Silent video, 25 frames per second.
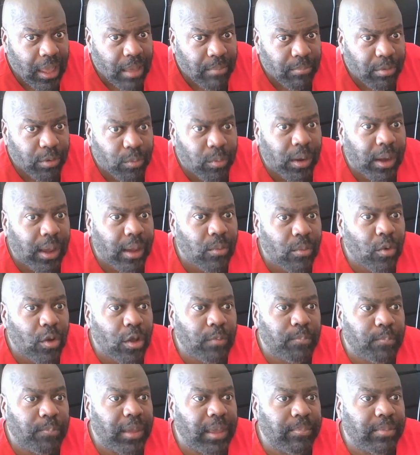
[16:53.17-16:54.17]
But what I
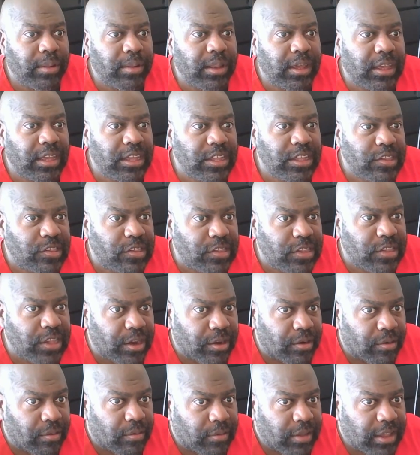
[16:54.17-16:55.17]
want people to
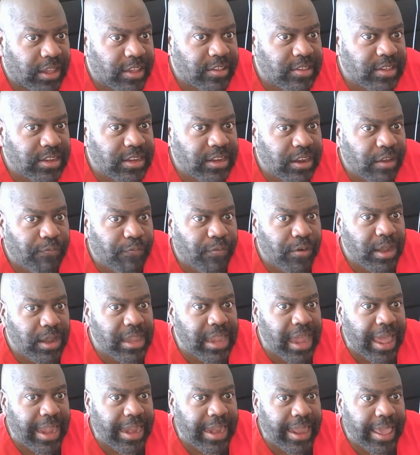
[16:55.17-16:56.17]
consider is a different
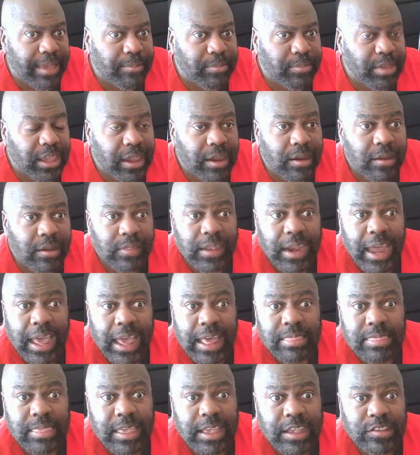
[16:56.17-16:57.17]
dynamic here that I
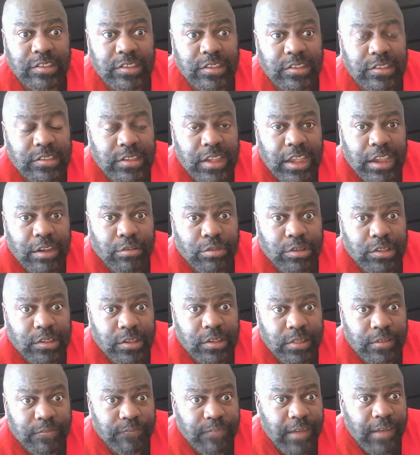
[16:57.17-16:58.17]
think's the secret
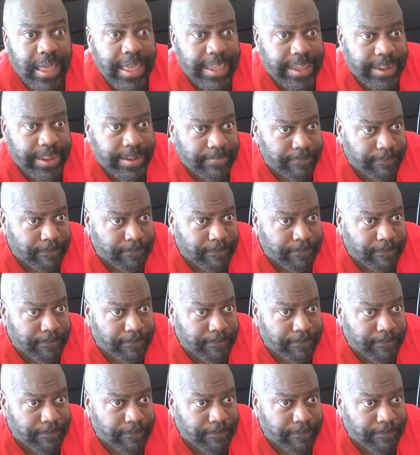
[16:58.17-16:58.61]
to the fight.